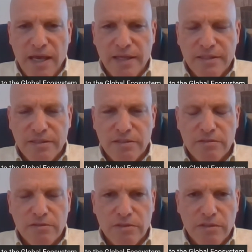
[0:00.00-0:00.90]
and
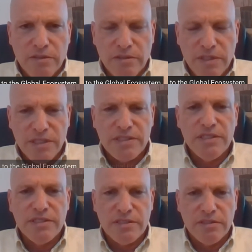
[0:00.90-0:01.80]
this
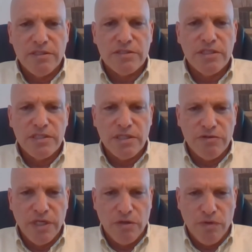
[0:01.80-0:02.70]
is this is a
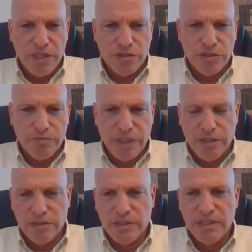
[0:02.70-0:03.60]
real question
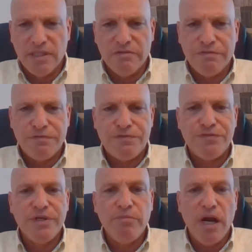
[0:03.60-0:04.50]
because in the
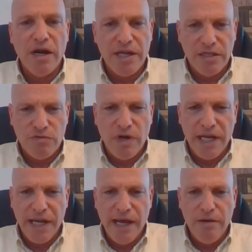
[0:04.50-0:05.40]
free market
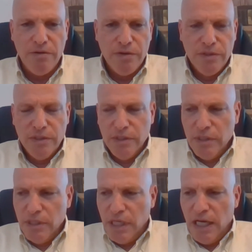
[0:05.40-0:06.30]
right now
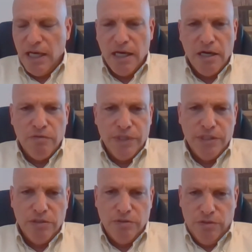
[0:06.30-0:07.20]
uh, when
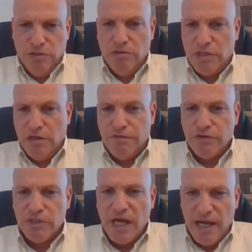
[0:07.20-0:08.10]
you, you're looking
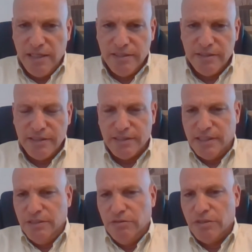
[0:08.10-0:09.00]
for
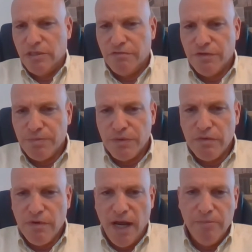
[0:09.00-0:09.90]
talents, you're looking for
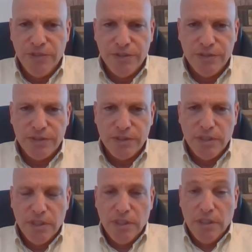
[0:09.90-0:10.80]
programmers,
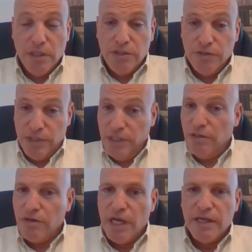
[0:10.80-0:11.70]
you said,
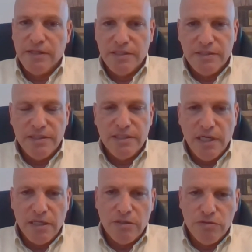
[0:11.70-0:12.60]
okay, these
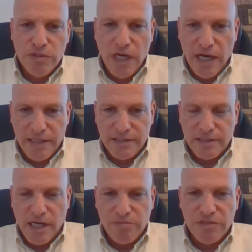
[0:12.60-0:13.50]
are good guys
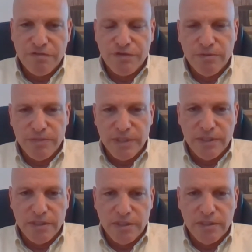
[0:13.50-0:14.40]
it's coming from the,